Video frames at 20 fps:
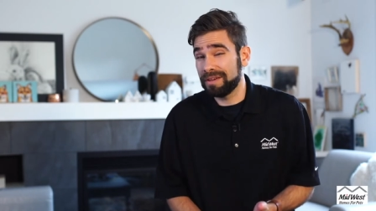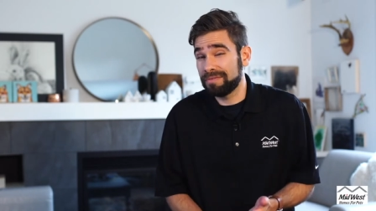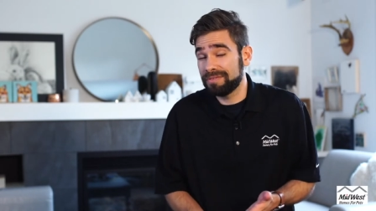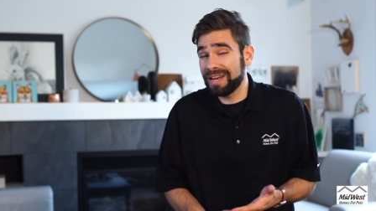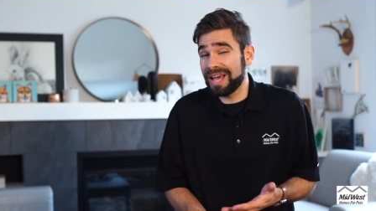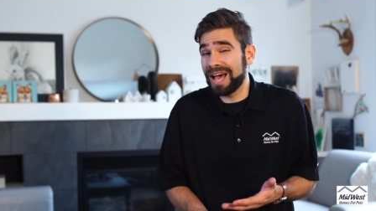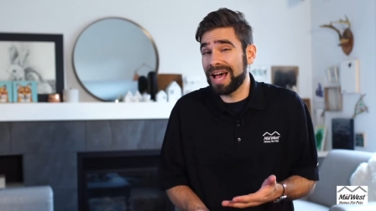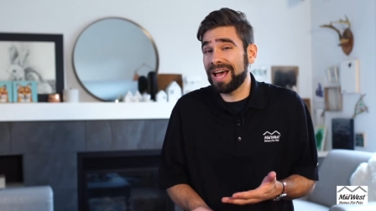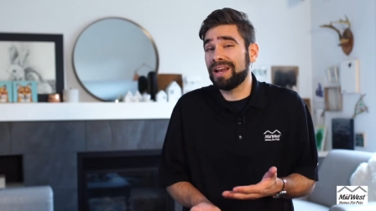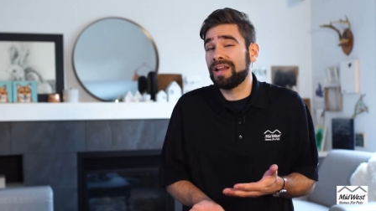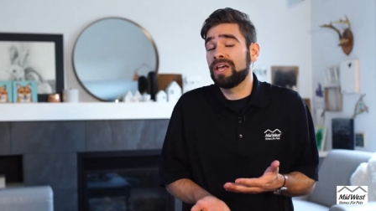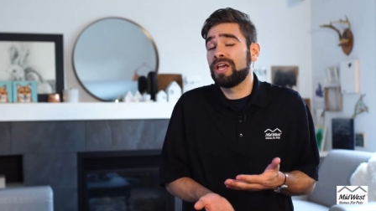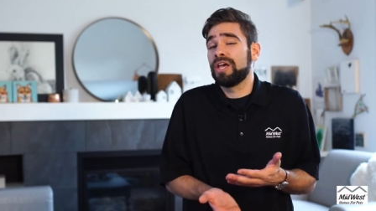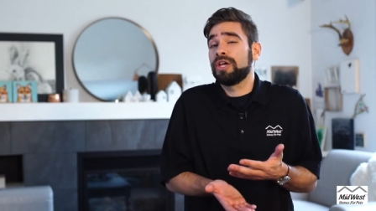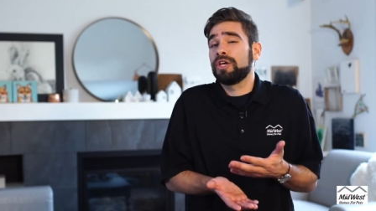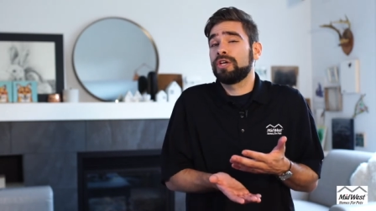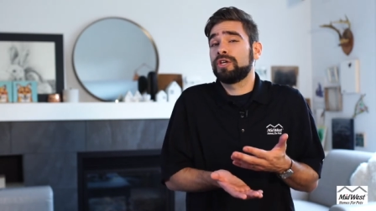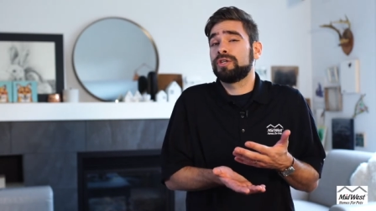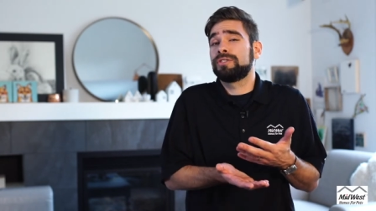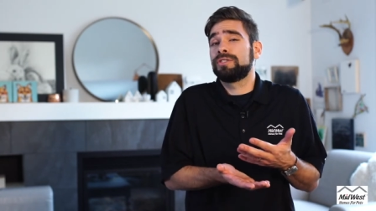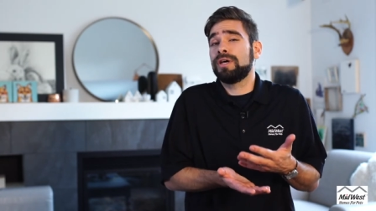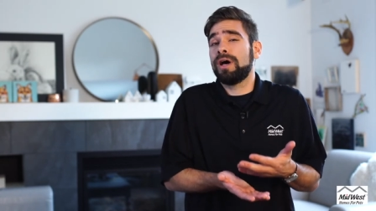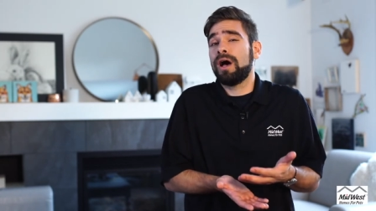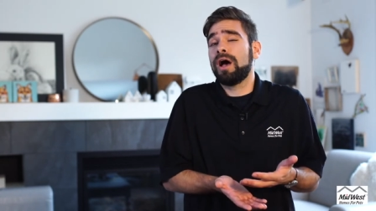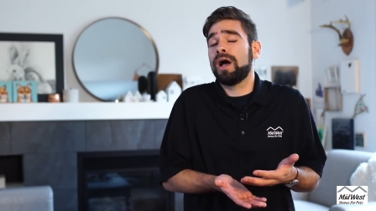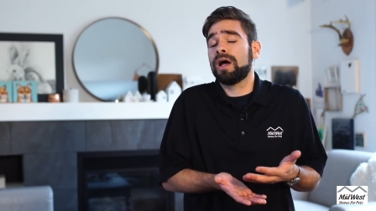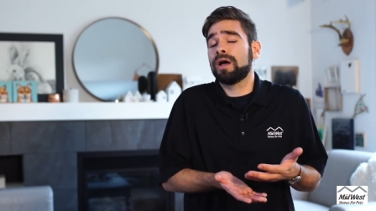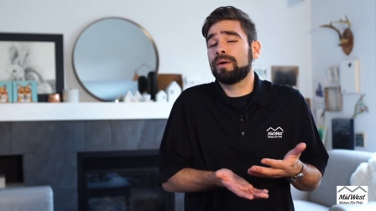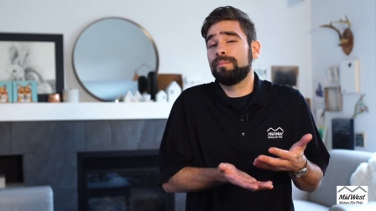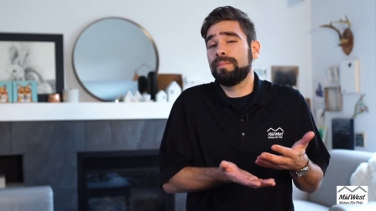If not, your
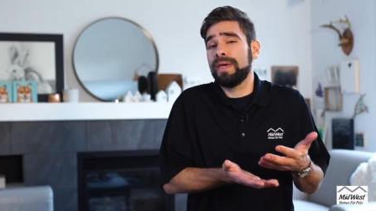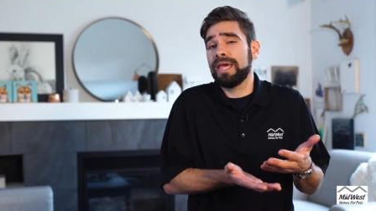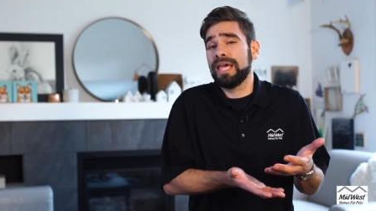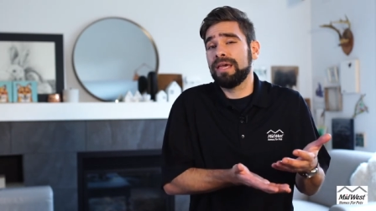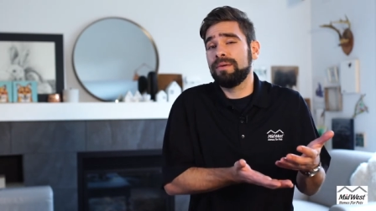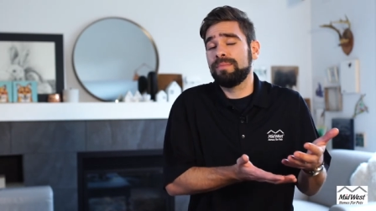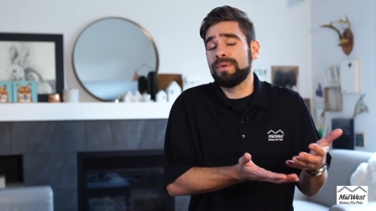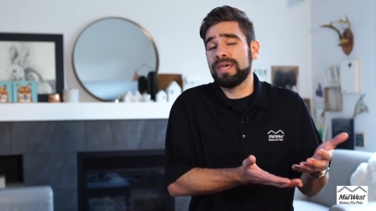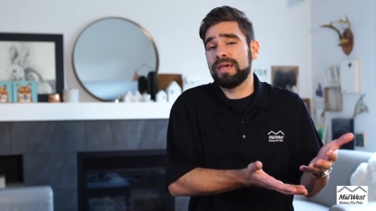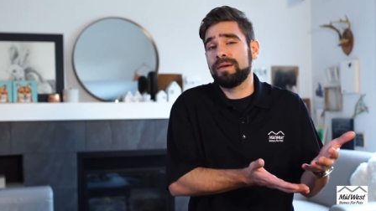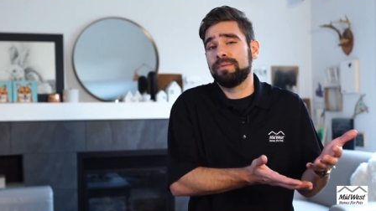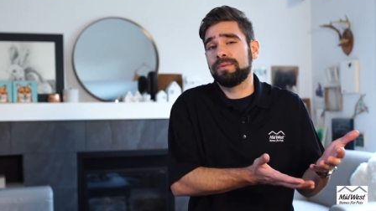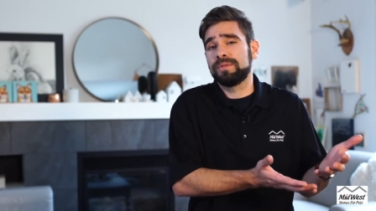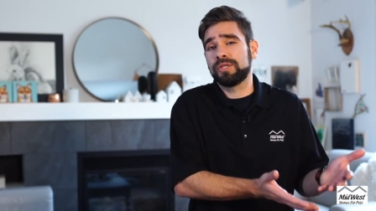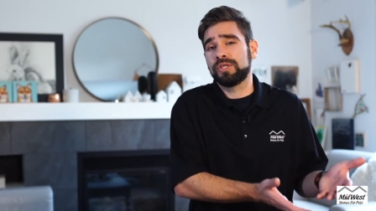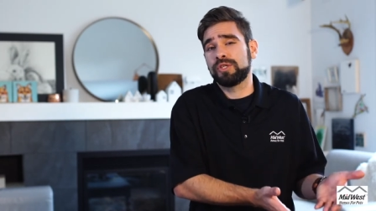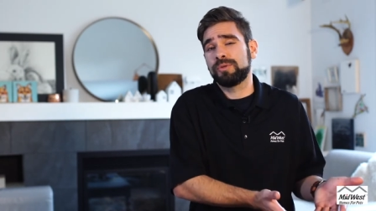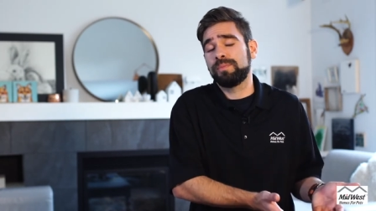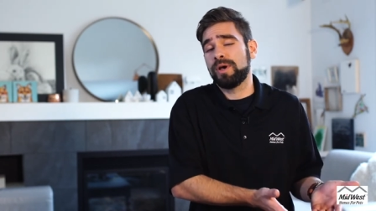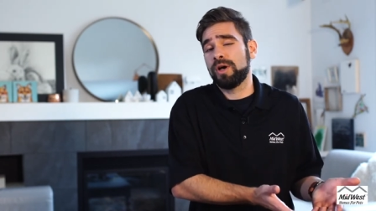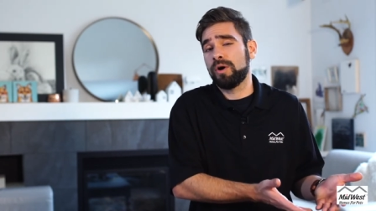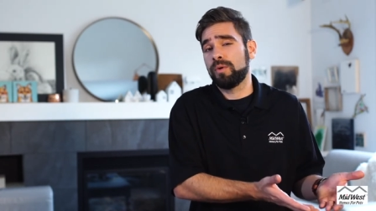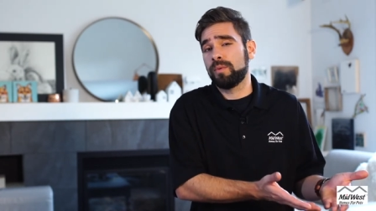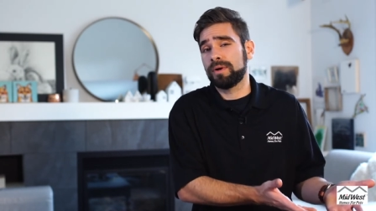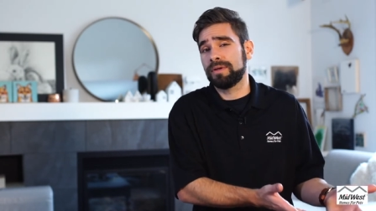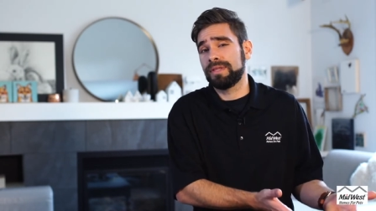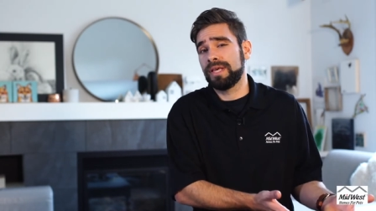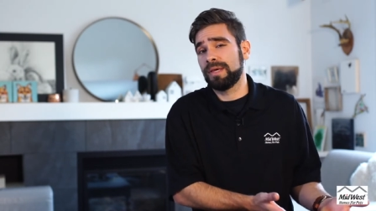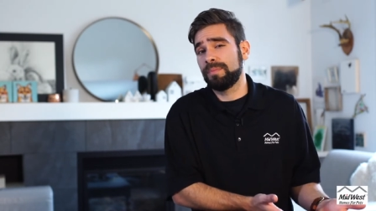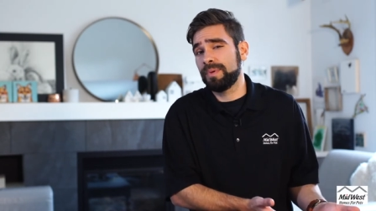dog may be able to smell
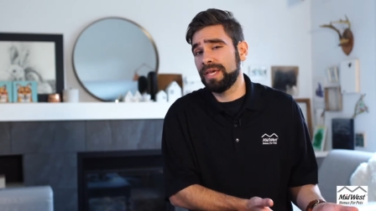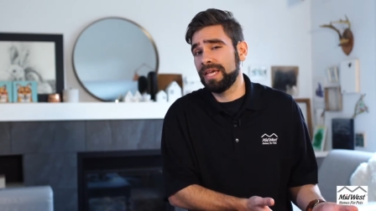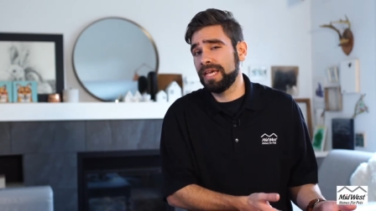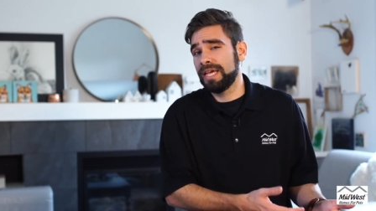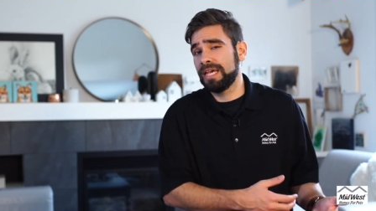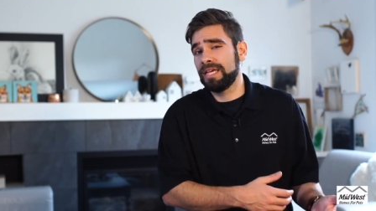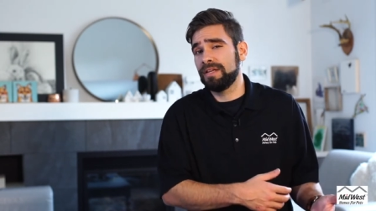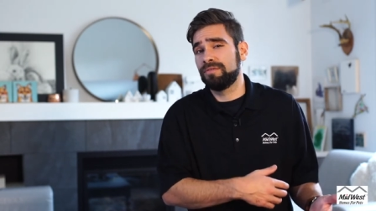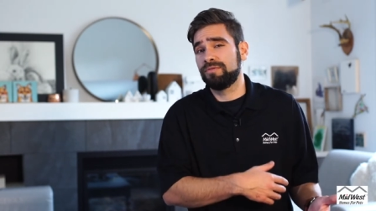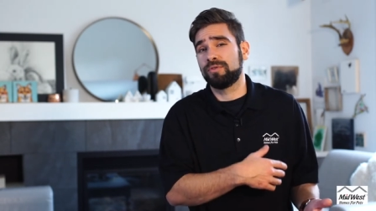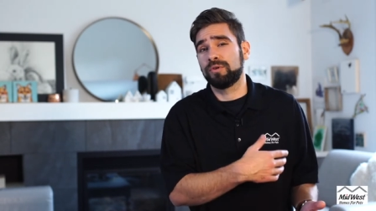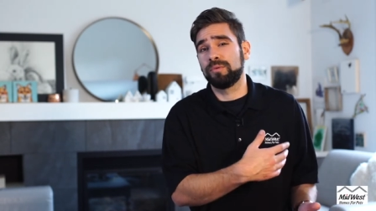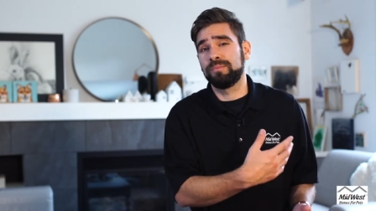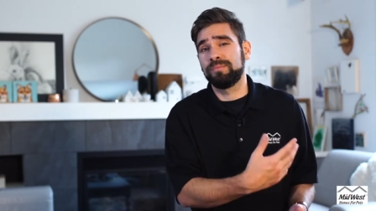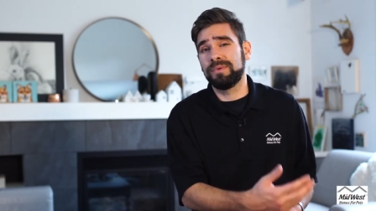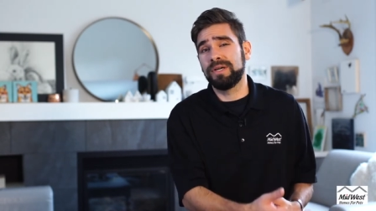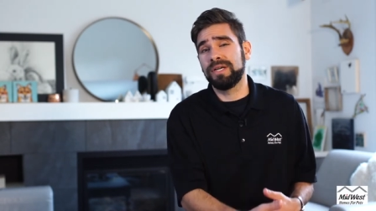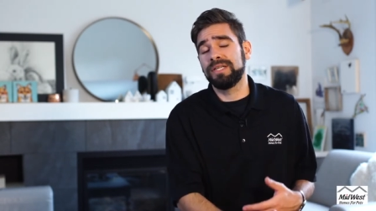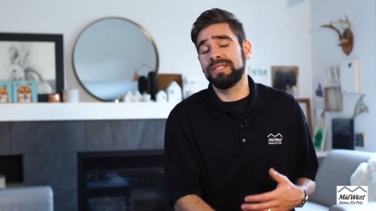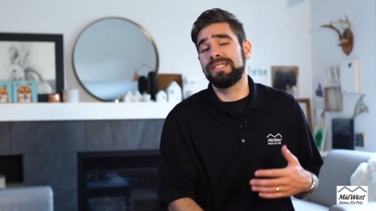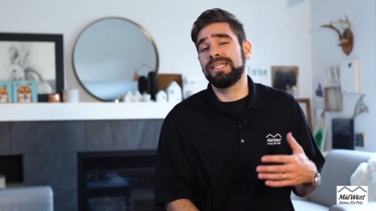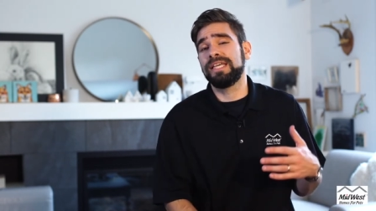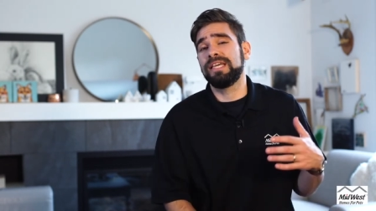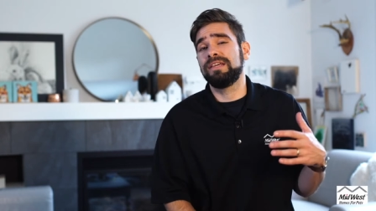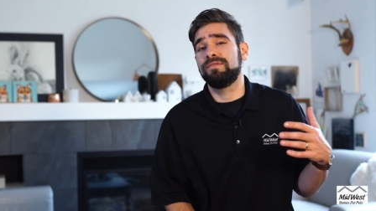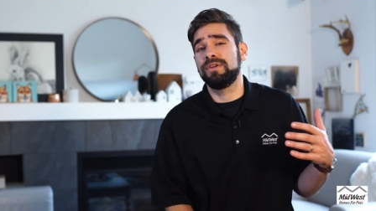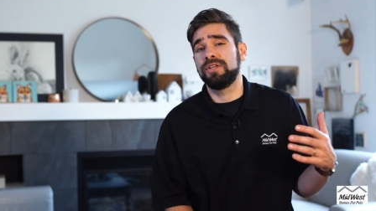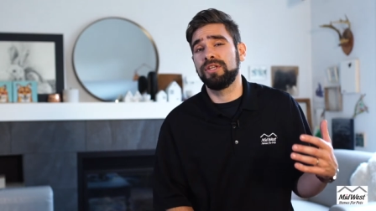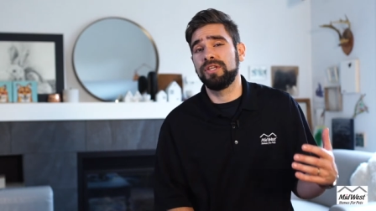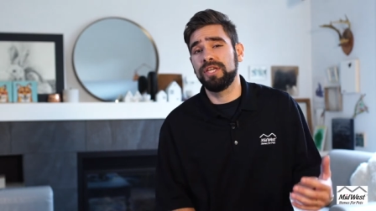where they peed for months,
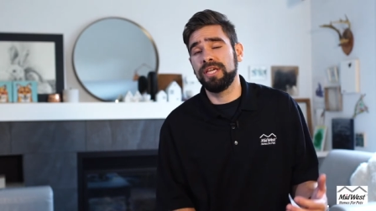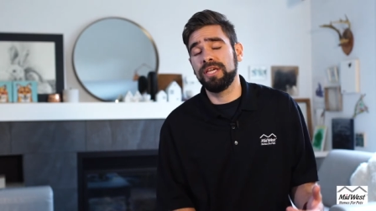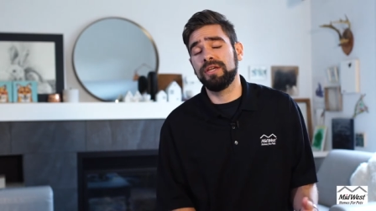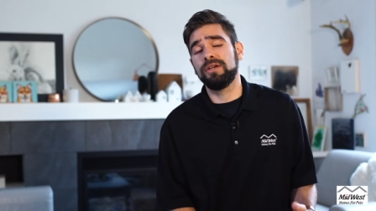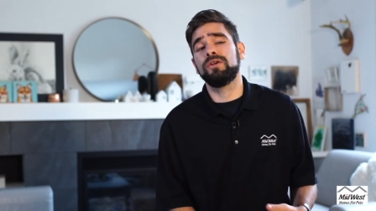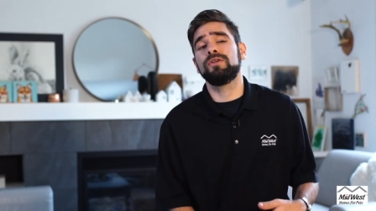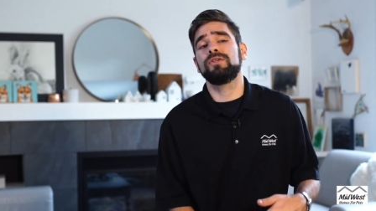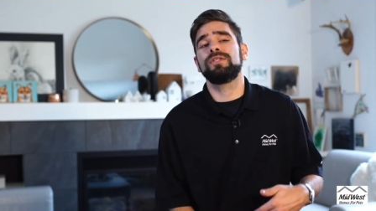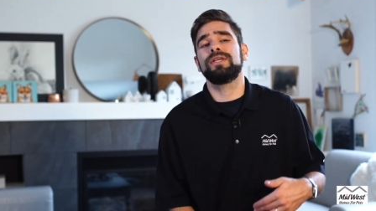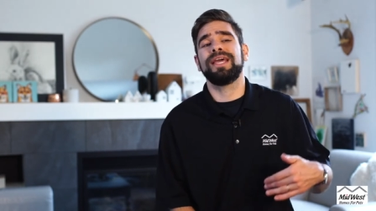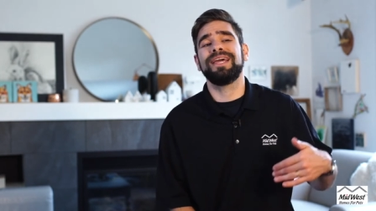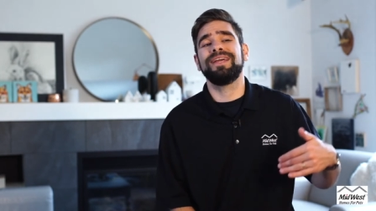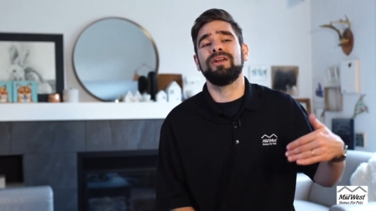even years,